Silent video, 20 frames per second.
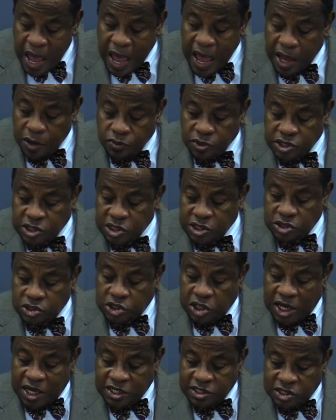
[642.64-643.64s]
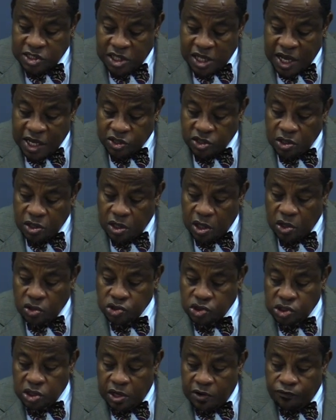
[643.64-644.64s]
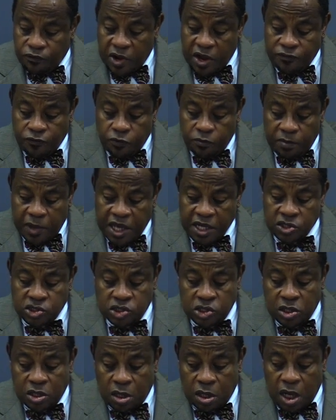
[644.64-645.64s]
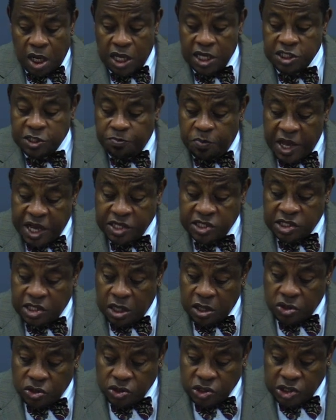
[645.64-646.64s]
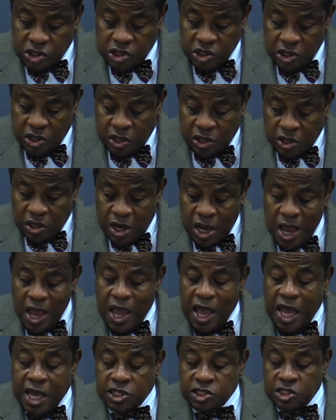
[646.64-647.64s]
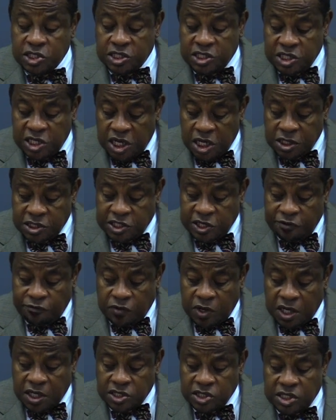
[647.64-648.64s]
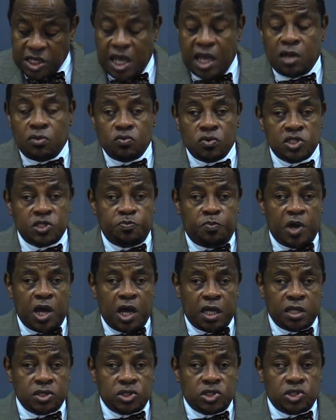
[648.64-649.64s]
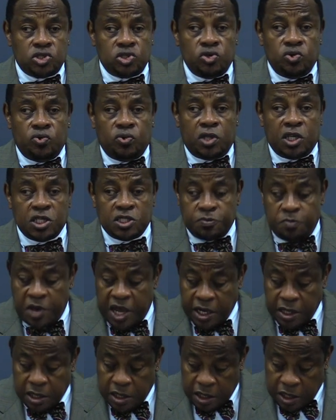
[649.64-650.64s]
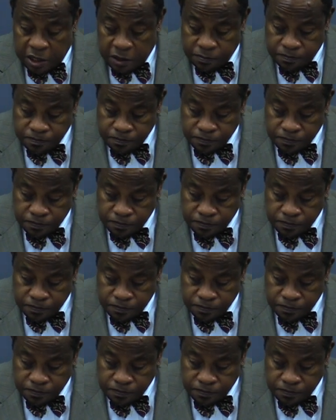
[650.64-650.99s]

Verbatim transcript: I would suggest that the notion of reformation is best understood as attentiveness and response to this beckoning.